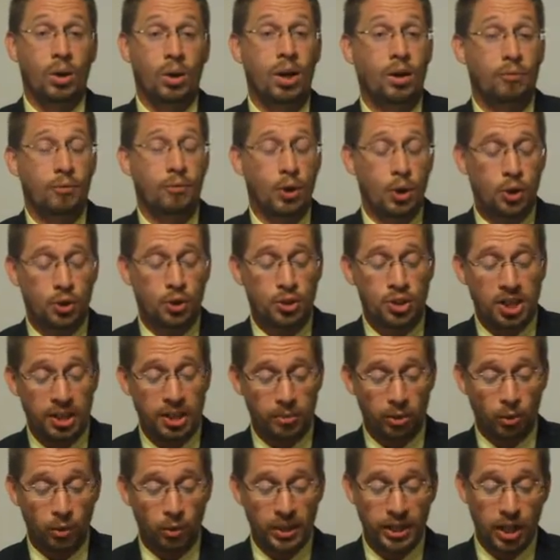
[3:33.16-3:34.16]
Well, folks,
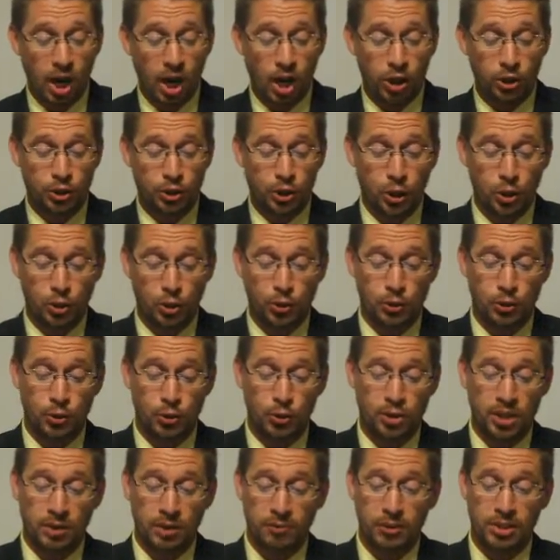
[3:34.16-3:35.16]
Team of the Week honors goes to
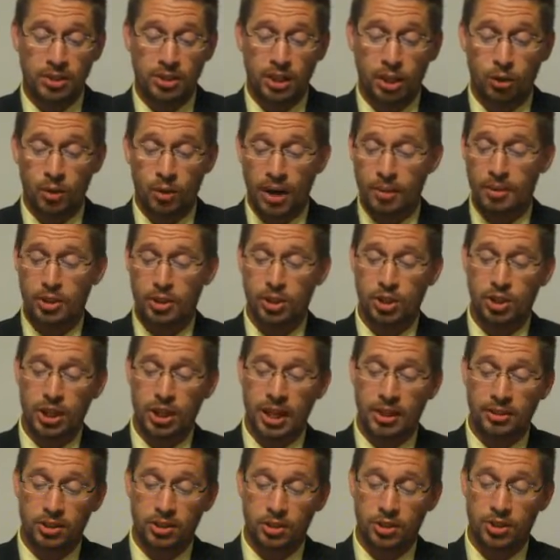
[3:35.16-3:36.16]
Stefan Del Ramich
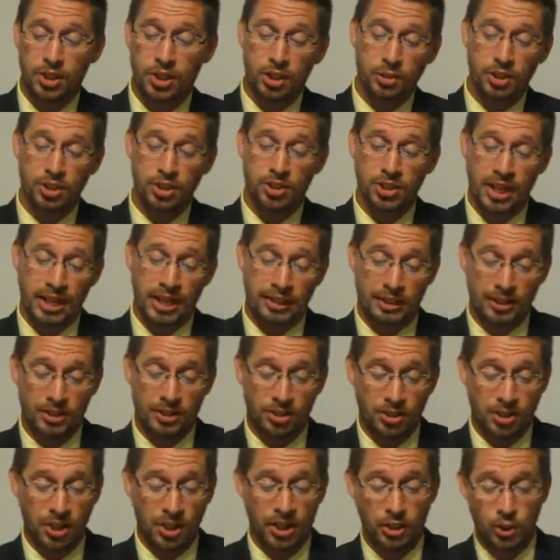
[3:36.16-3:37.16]
and the Stuttering
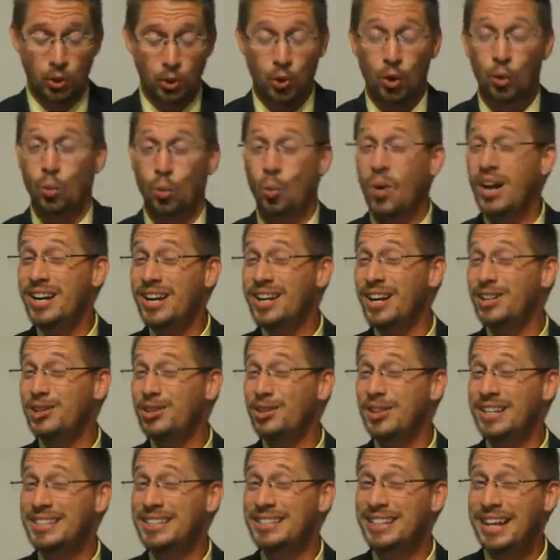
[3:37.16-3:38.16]
Stanleys. They scored
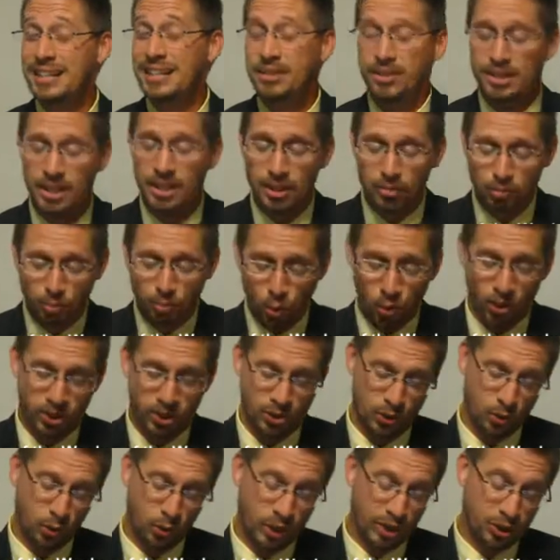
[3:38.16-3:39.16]
119
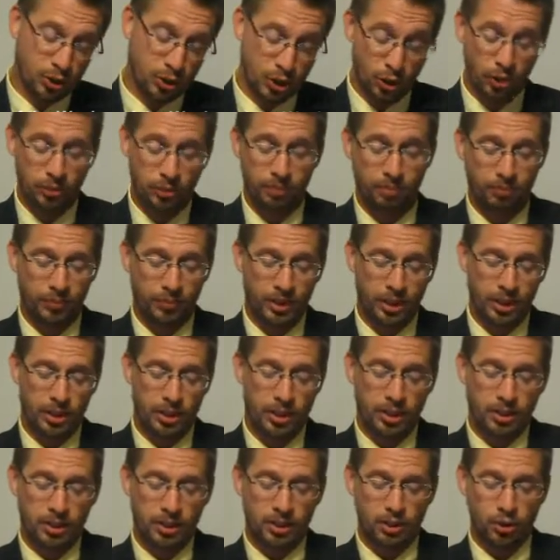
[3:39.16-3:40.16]
points in Week 2.
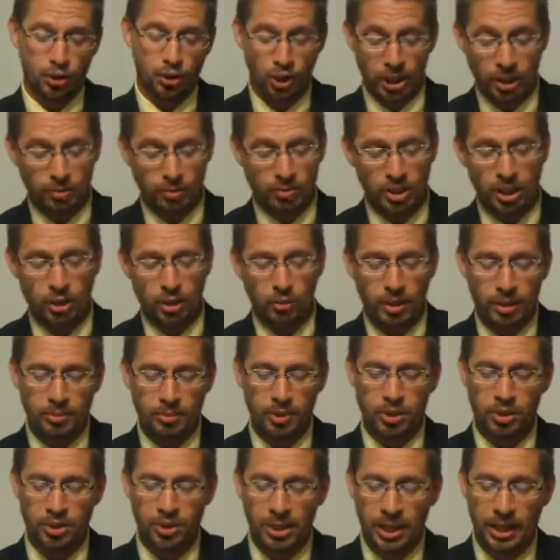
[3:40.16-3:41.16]
GM Del
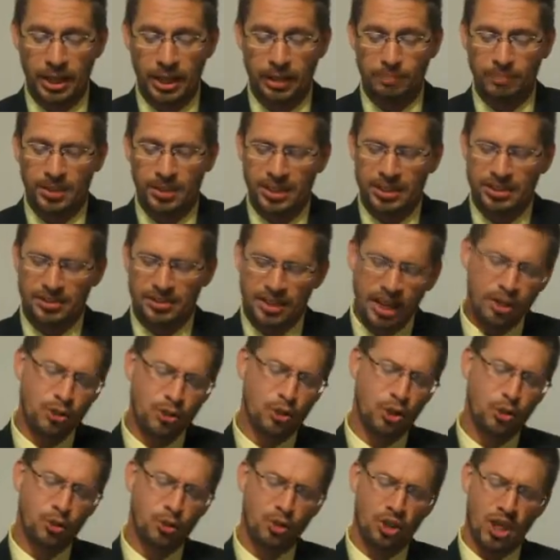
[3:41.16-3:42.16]
Ramich said,
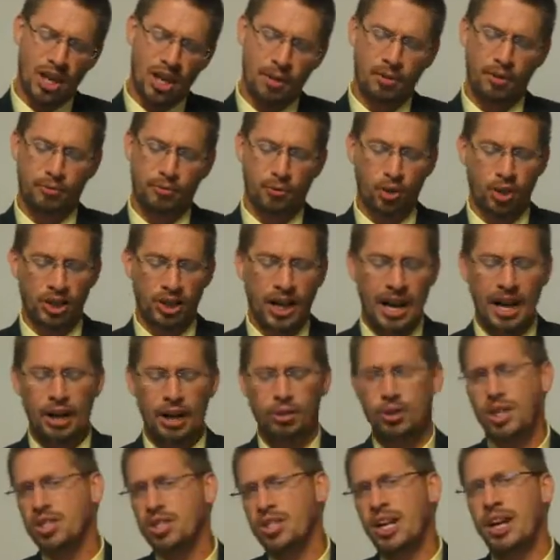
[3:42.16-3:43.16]
"Not too shabby for a guy
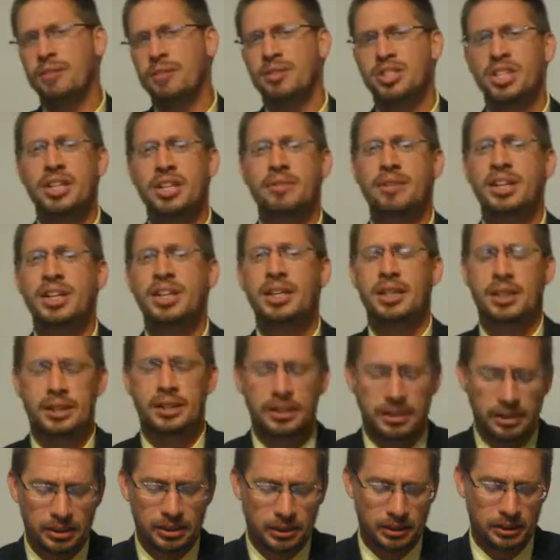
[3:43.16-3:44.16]
who doesn't have a TV.
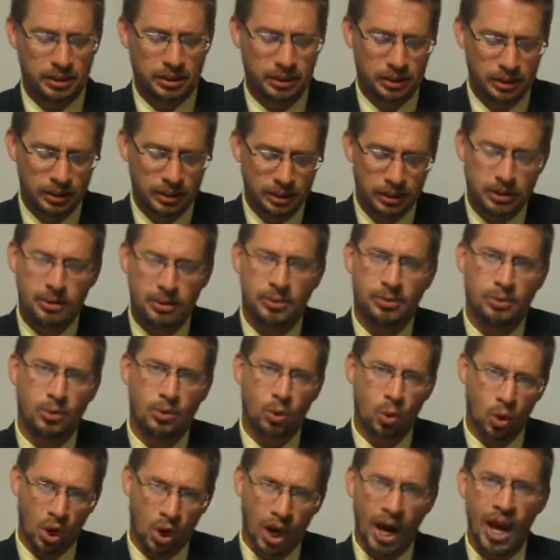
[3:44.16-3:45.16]

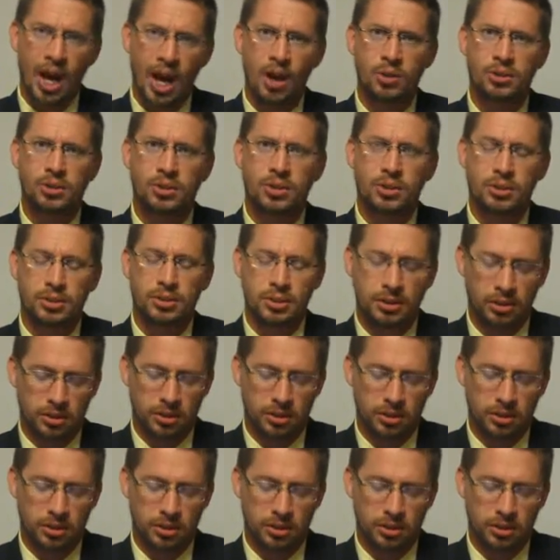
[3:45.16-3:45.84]
Or a house,